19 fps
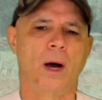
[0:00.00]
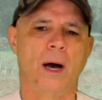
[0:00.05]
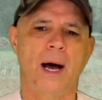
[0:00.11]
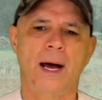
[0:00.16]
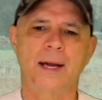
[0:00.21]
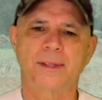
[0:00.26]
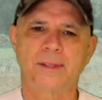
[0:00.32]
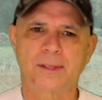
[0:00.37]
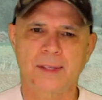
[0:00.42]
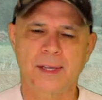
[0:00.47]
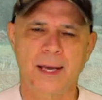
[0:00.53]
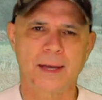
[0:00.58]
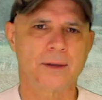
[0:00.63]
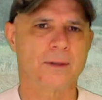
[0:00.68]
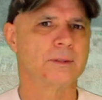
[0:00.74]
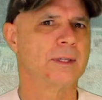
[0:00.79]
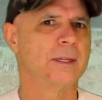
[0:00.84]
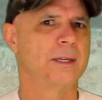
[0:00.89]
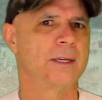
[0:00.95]
I
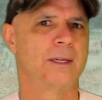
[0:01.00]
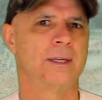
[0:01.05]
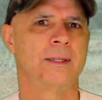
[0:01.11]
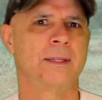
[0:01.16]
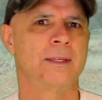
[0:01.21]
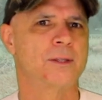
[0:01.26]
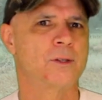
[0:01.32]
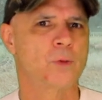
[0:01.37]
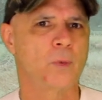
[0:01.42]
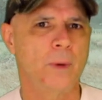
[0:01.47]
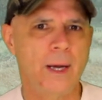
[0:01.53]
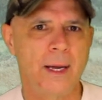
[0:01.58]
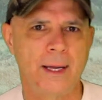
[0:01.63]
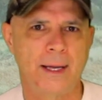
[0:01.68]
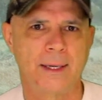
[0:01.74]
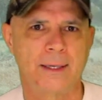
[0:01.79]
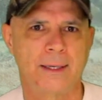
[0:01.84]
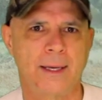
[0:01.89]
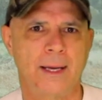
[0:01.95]
settled it in this
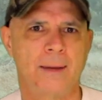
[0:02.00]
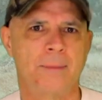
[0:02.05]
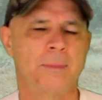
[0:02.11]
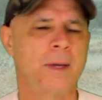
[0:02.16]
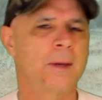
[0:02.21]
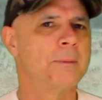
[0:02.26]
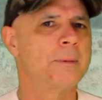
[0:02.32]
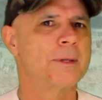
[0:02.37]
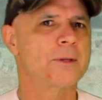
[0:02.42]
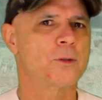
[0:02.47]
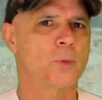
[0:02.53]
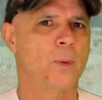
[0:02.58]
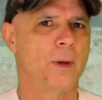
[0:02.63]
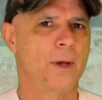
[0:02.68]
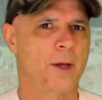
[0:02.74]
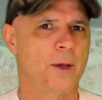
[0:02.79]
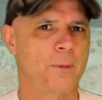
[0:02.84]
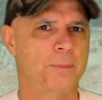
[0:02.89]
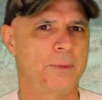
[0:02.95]
way, and maybe this will
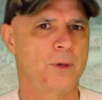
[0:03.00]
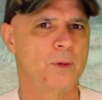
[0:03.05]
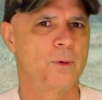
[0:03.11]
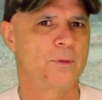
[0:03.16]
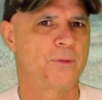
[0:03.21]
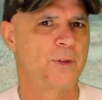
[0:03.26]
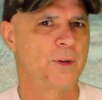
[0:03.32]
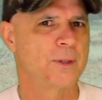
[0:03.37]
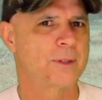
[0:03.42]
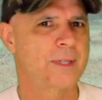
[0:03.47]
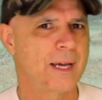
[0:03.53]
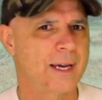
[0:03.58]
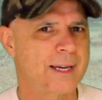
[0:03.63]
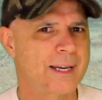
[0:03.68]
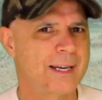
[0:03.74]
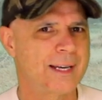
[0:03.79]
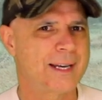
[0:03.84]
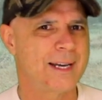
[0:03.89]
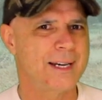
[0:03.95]
help you if you're
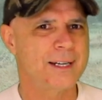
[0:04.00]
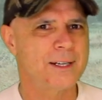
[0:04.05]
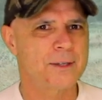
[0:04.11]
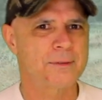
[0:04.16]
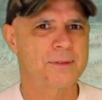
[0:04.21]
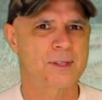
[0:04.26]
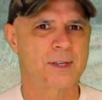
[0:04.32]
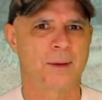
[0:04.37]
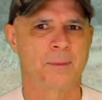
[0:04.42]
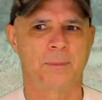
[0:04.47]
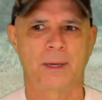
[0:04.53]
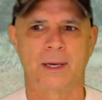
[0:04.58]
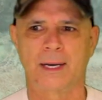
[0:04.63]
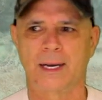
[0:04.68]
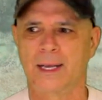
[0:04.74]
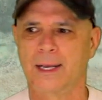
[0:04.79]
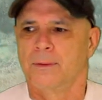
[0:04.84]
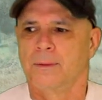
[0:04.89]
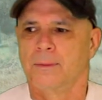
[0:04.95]
taking care of
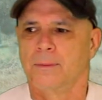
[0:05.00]
somebody.